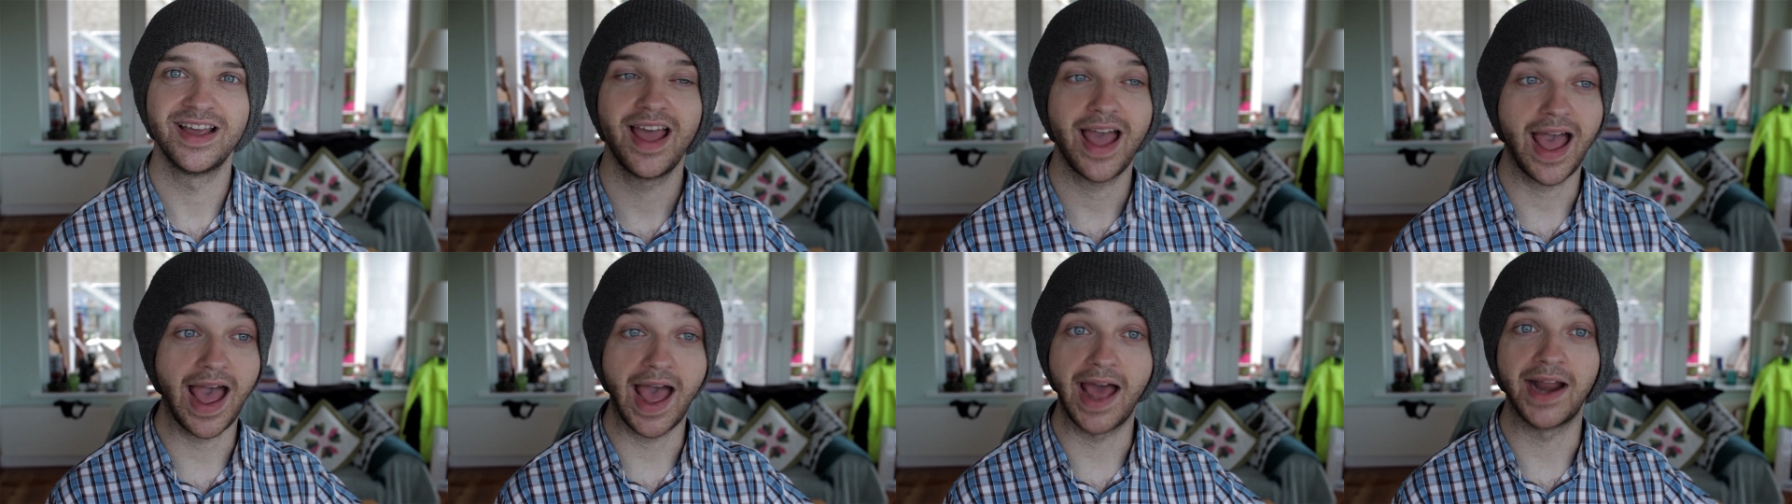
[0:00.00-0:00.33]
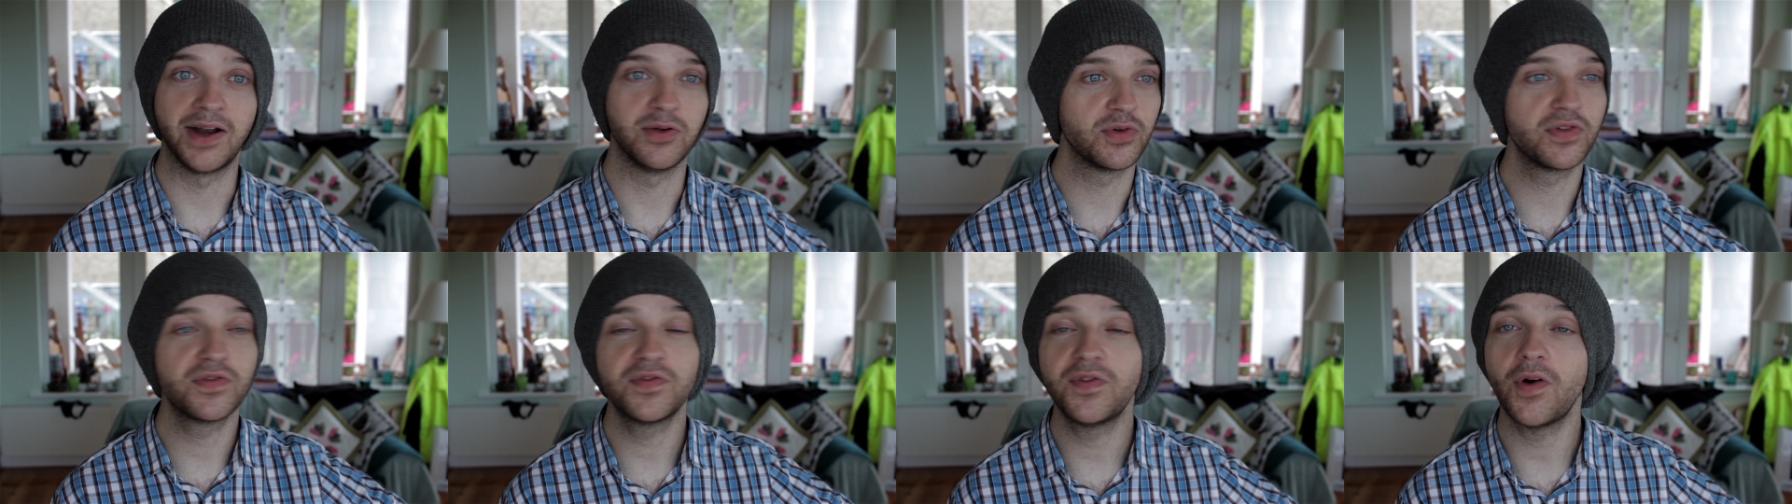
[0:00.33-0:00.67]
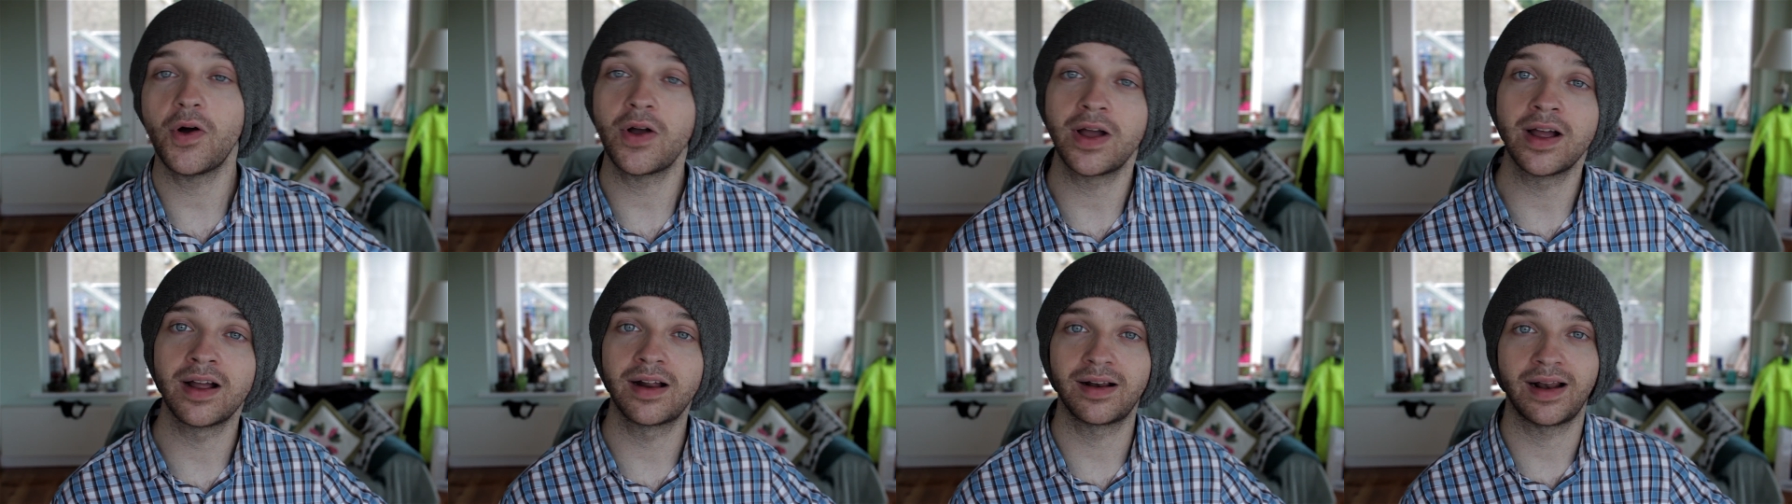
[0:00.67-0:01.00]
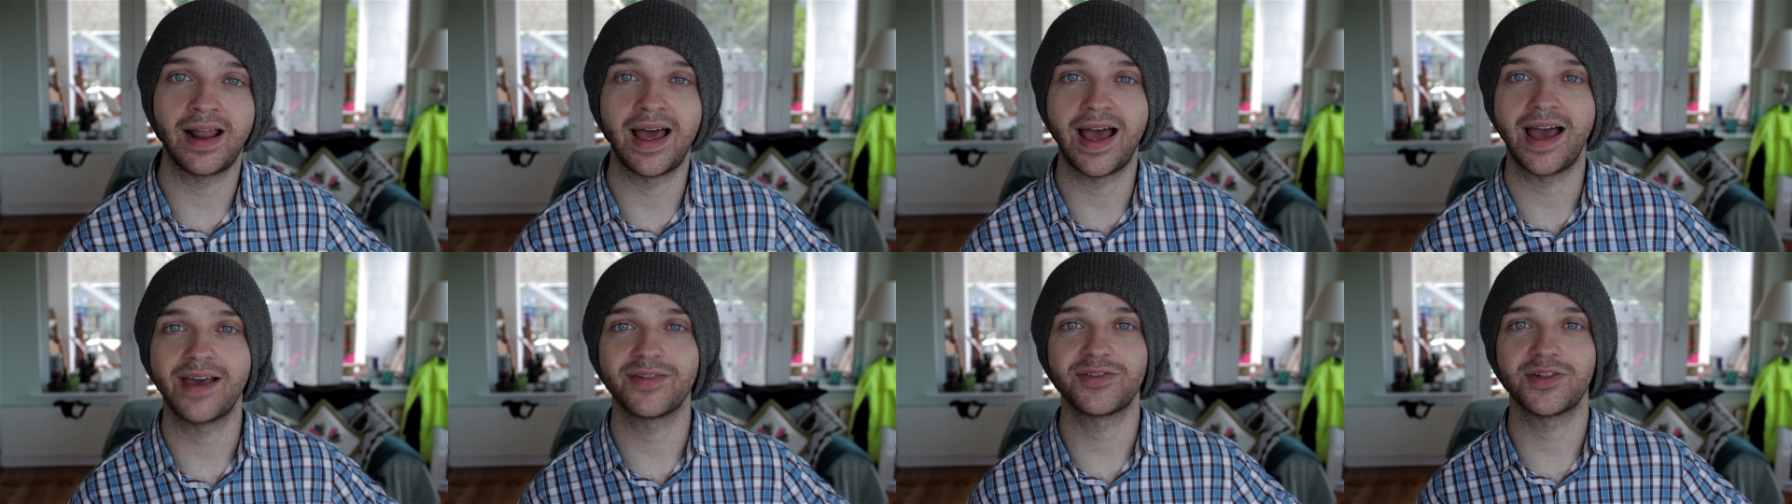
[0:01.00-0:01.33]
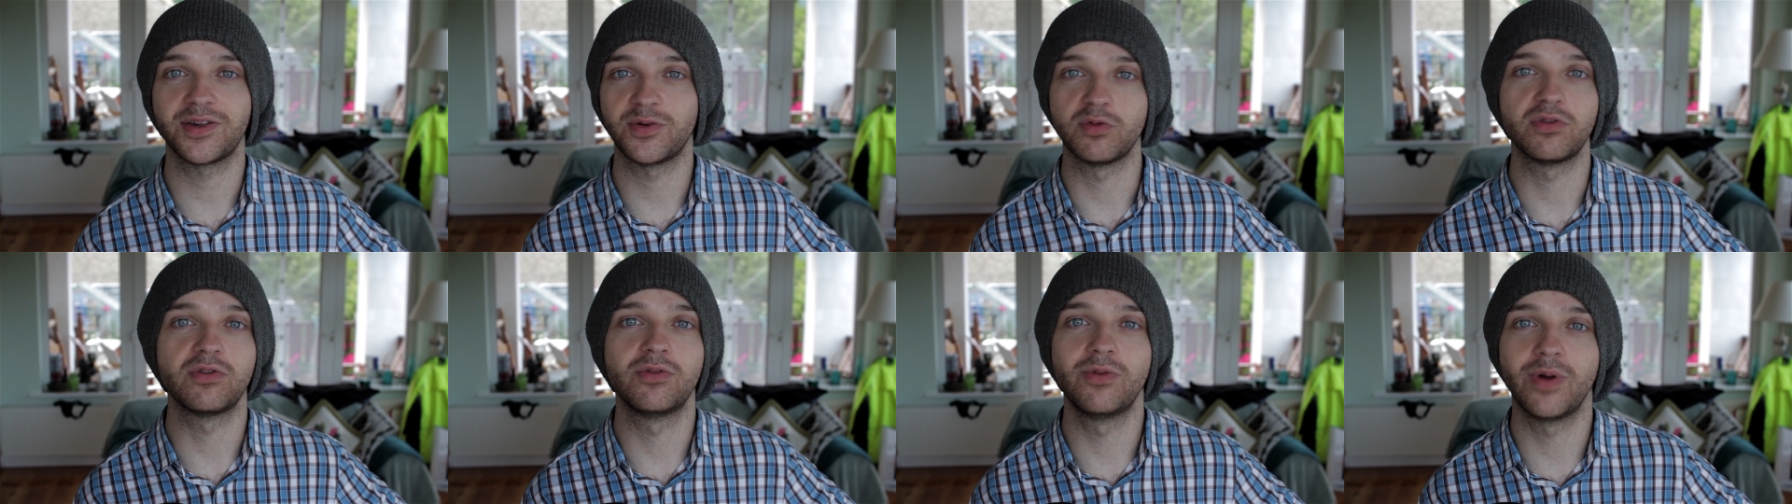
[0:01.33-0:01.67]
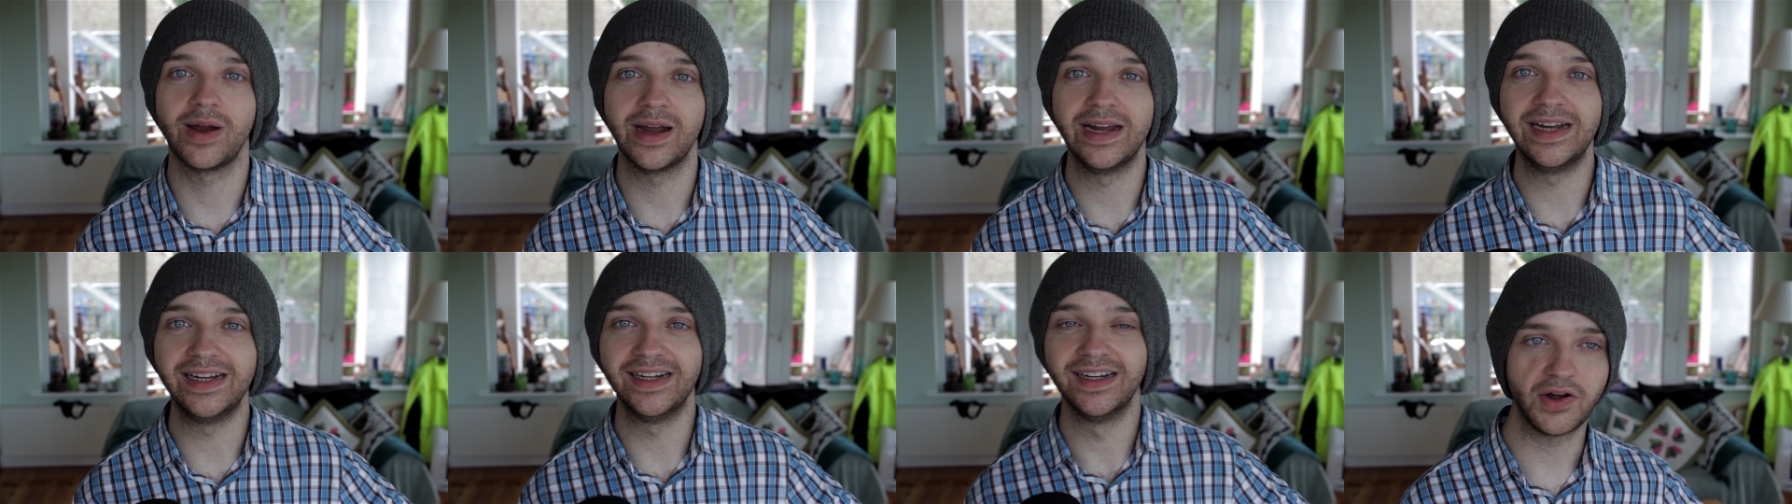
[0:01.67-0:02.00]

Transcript: And it was fucking class. It was great.